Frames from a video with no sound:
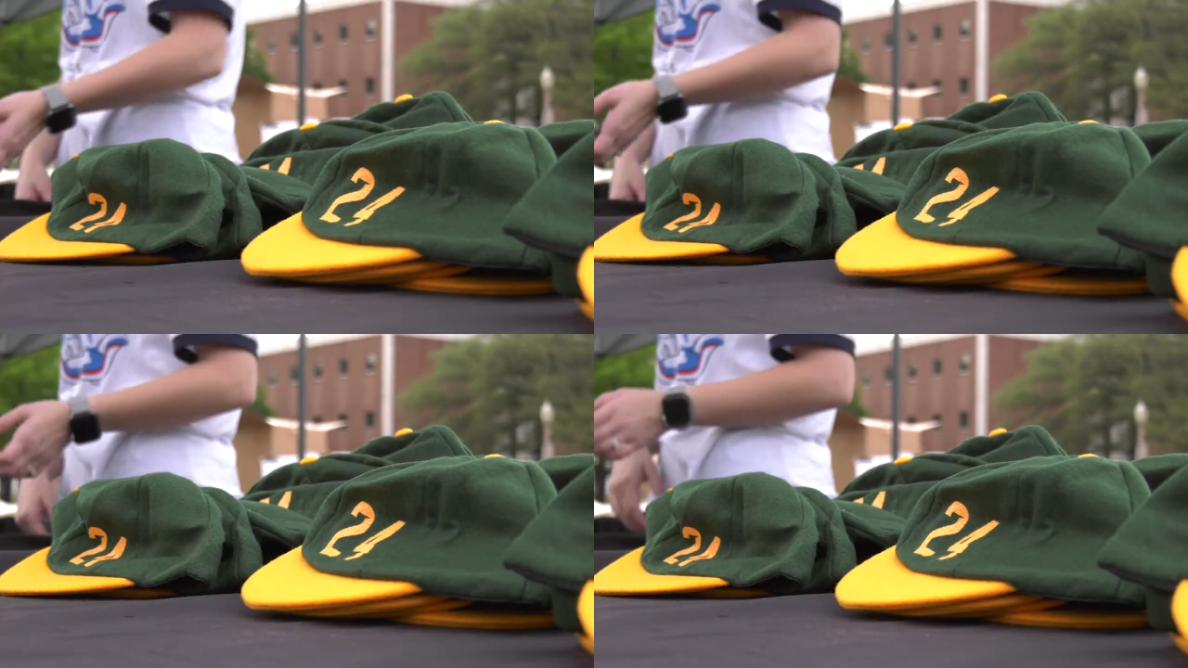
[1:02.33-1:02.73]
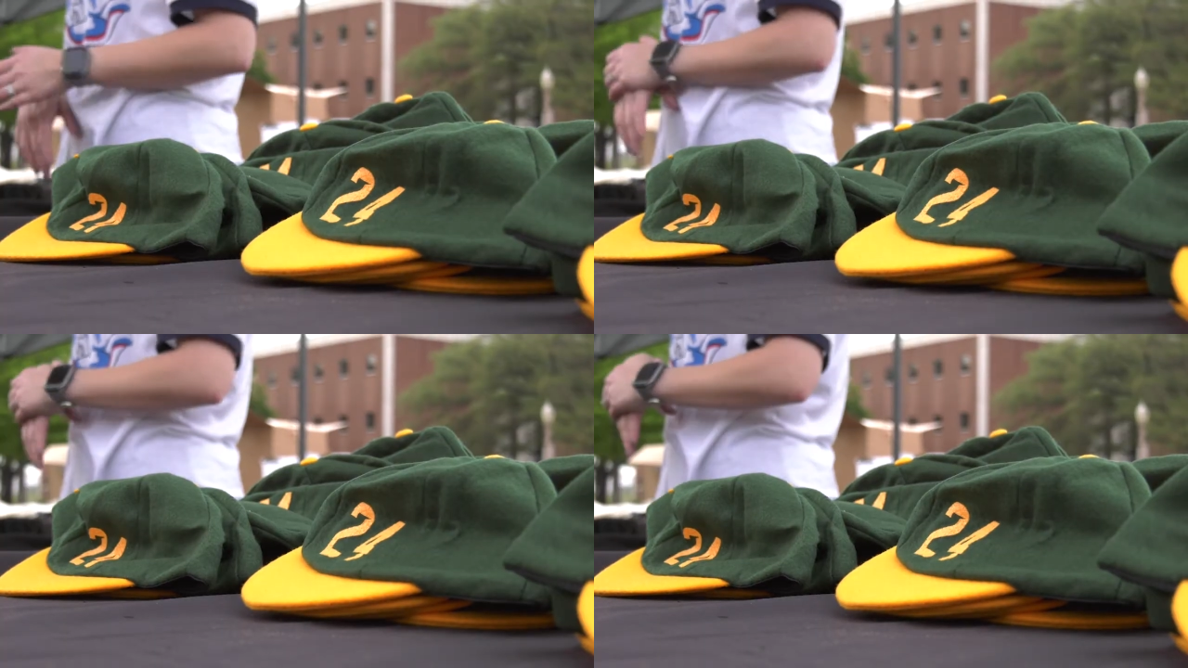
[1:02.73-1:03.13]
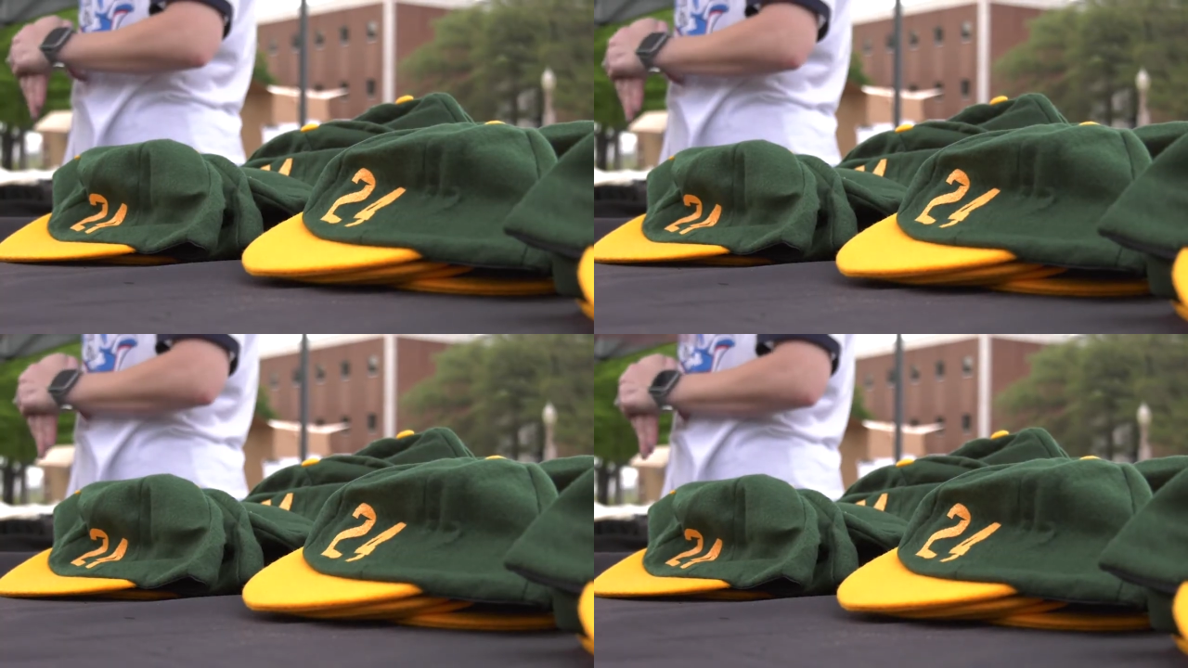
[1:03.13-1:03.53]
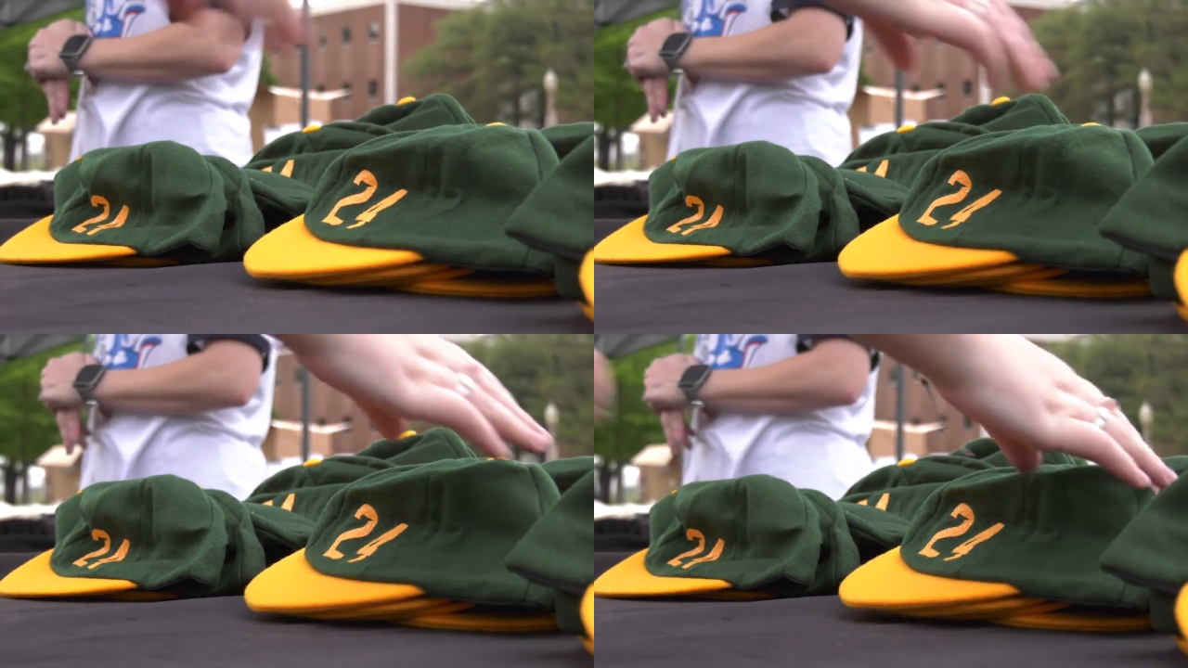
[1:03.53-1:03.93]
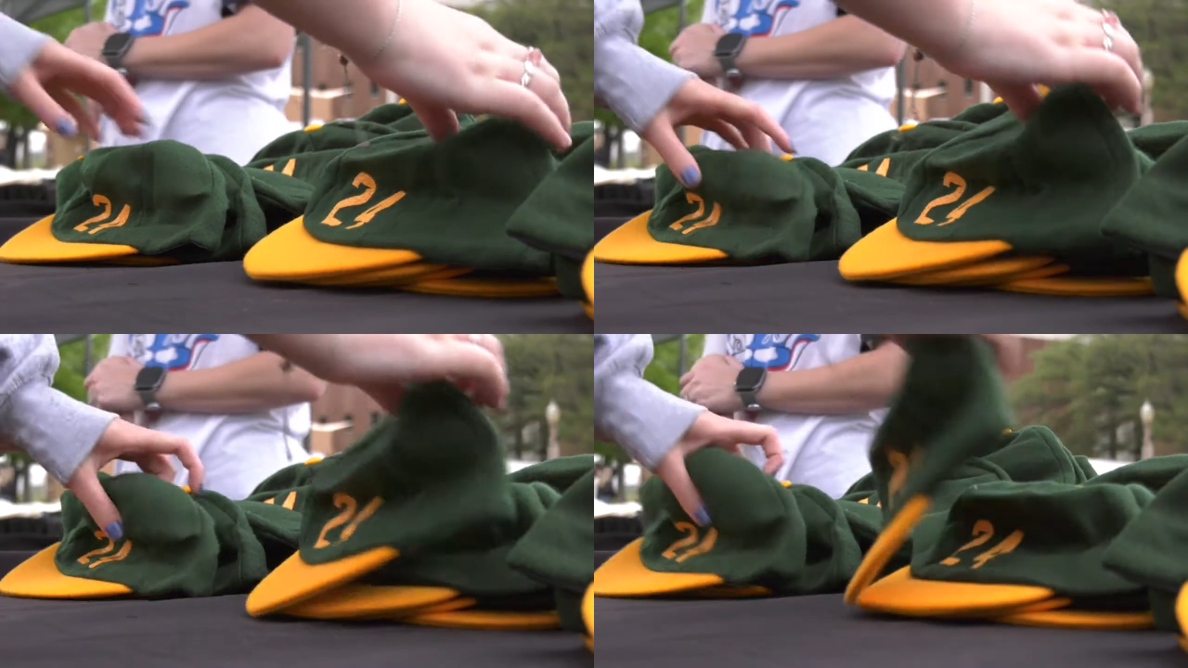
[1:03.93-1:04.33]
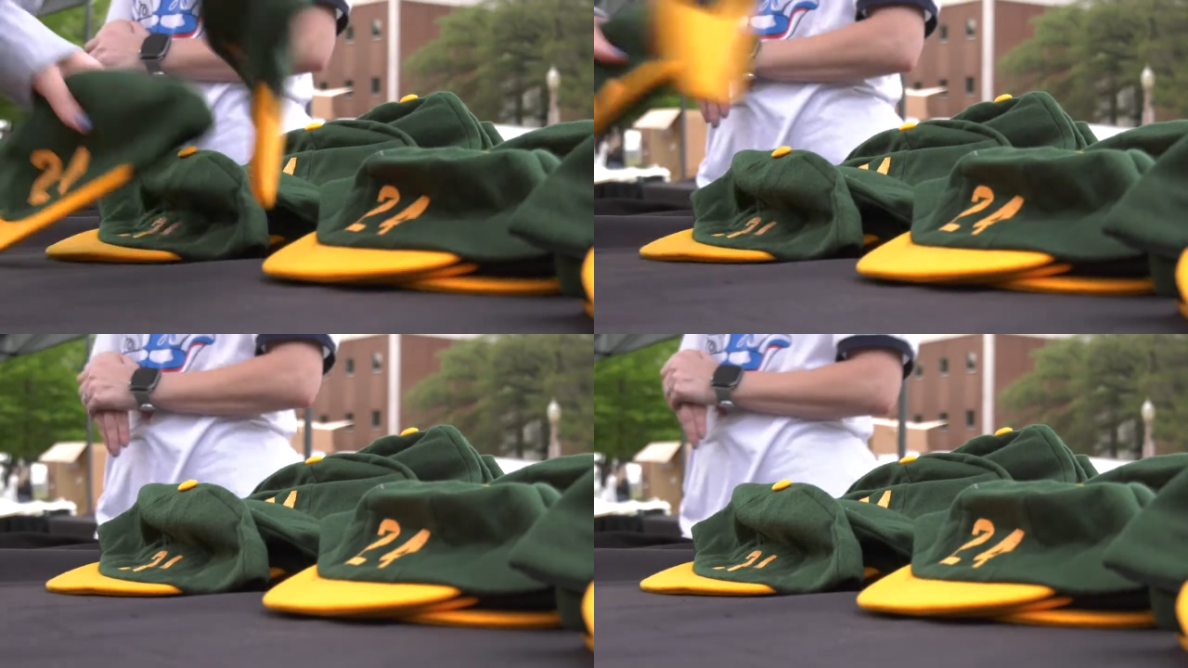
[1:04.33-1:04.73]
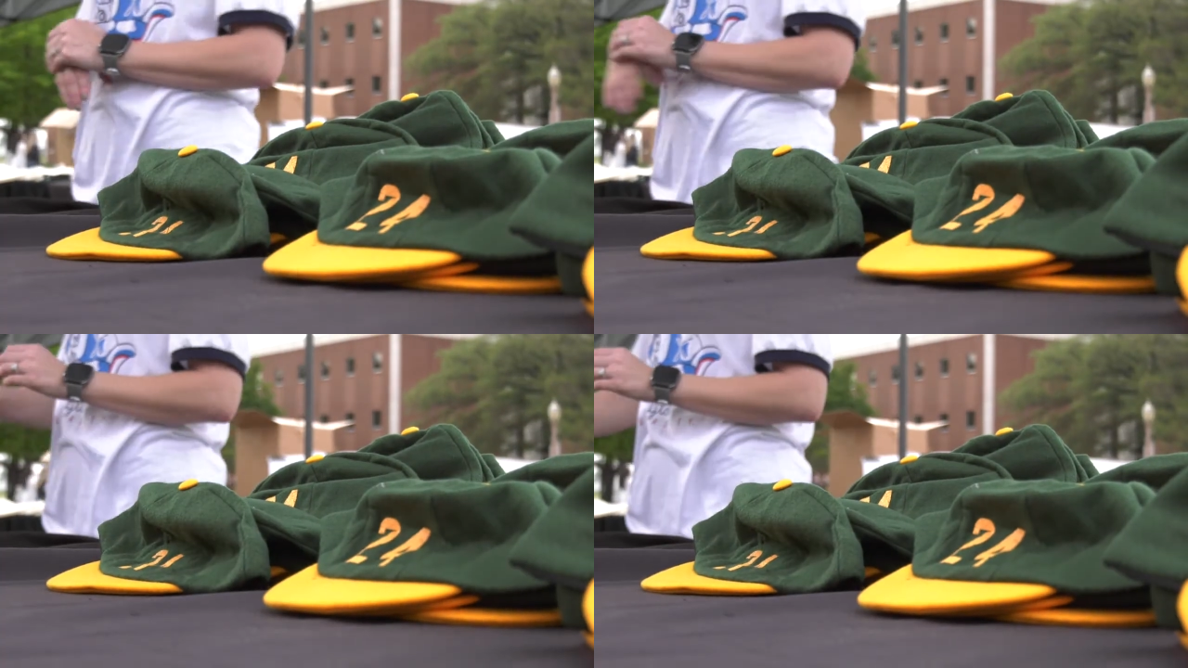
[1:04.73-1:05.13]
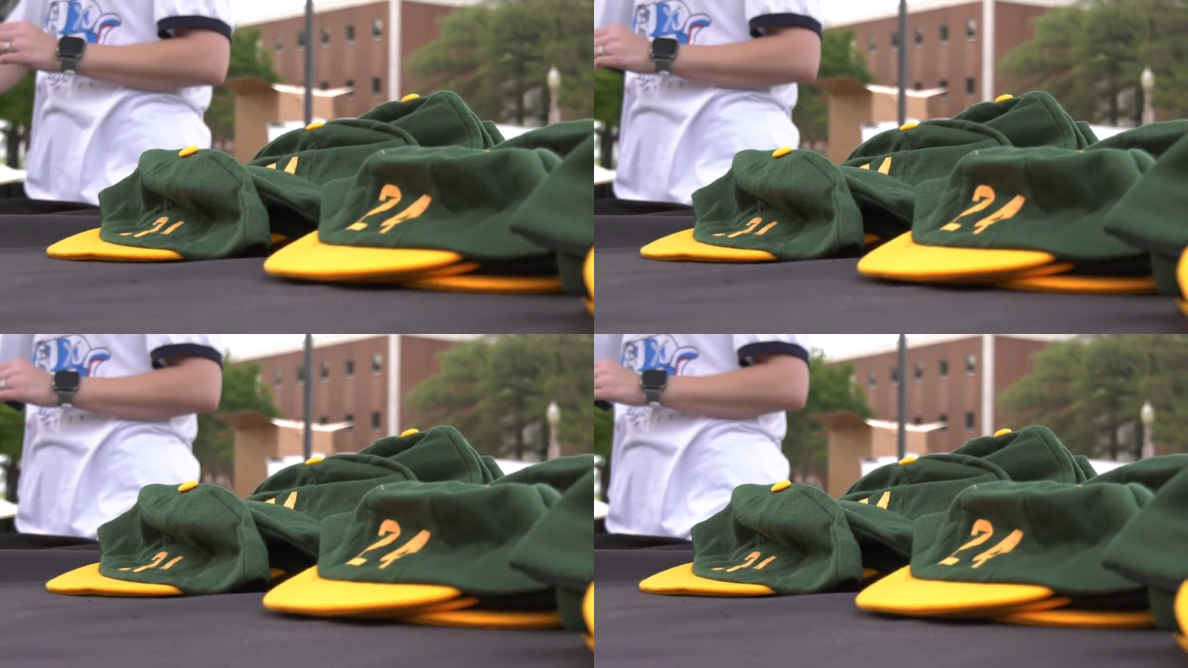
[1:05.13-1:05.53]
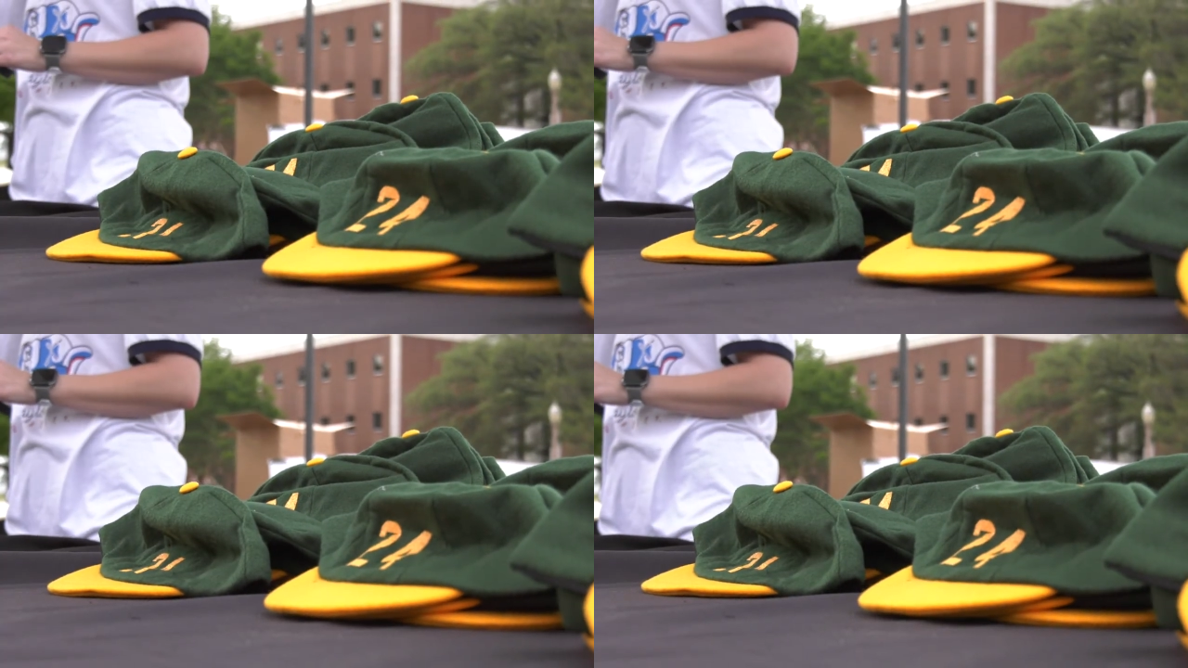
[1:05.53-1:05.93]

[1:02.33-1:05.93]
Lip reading: [unreadable: no face in view]